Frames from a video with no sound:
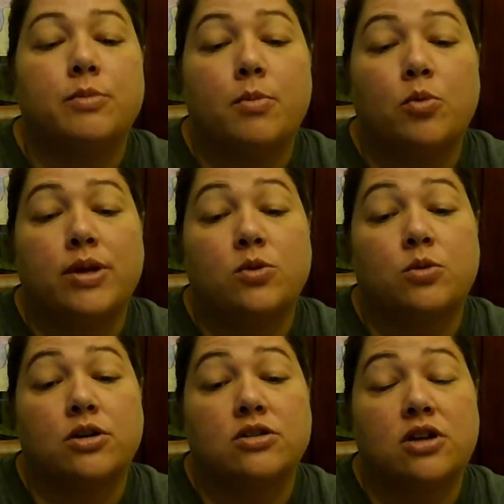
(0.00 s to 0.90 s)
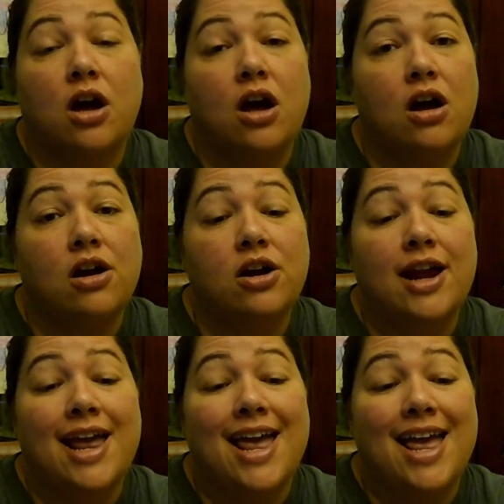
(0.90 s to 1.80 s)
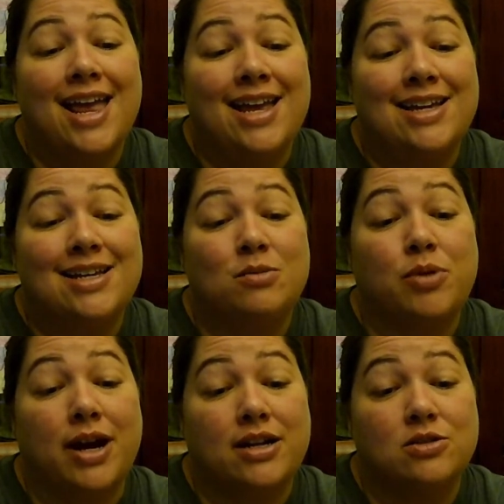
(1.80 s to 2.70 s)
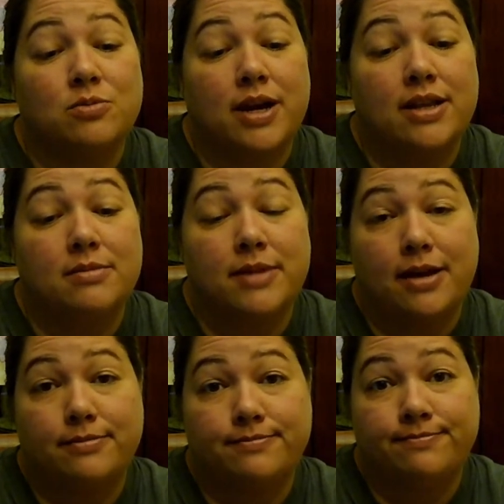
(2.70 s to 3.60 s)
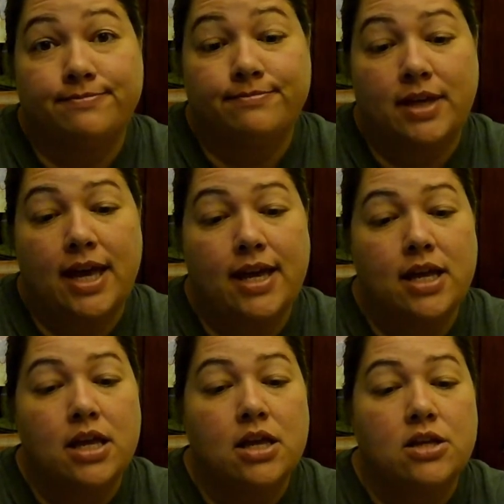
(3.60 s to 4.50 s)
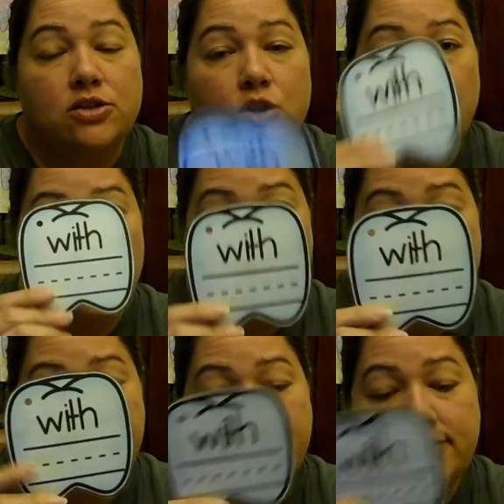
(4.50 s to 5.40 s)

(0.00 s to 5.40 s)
what the words are, and practice writing them down. Okay? So with,